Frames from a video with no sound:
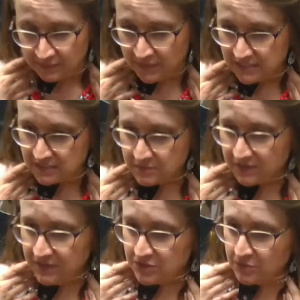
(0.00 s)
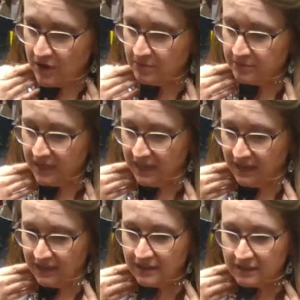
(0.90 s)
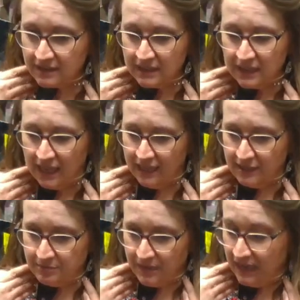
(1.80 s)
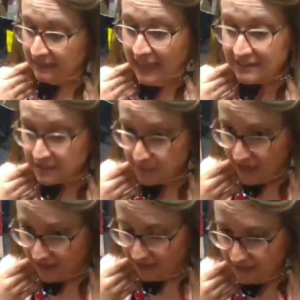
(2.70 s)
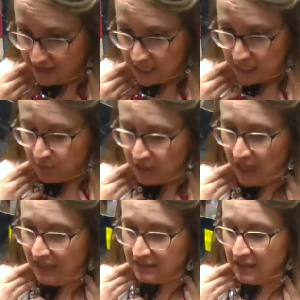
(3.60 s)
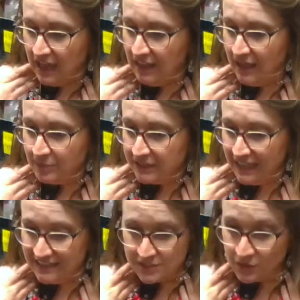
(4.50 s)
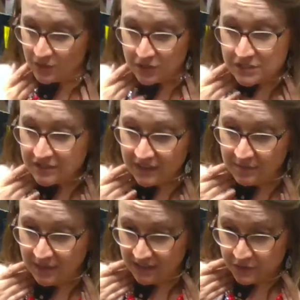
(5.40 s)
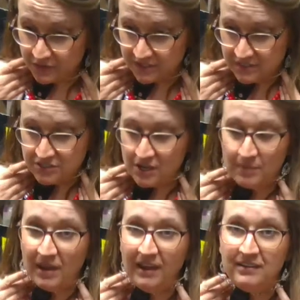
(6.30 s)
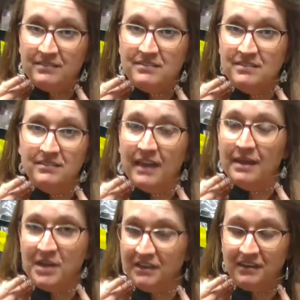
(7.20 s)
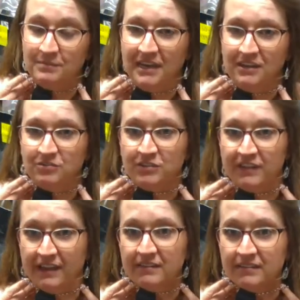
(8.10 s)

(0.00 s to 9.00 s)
Message me if there's a problem paying. I'd like you to pay, but I'll happily cancel orders if anybody loses their job. I'm not going to get mad at you for that.